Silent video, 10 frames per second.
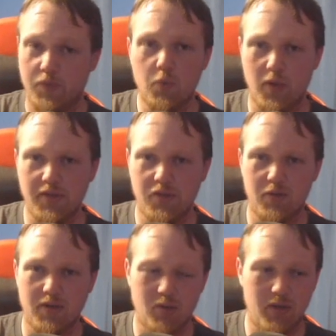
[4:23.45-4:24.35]
run into
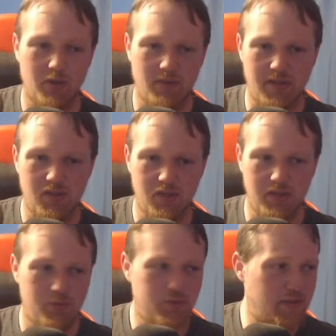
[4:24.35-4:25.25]
her brother
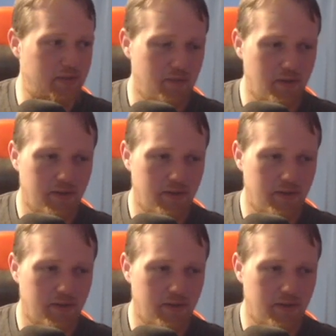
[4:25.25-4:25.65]
eventually, who's been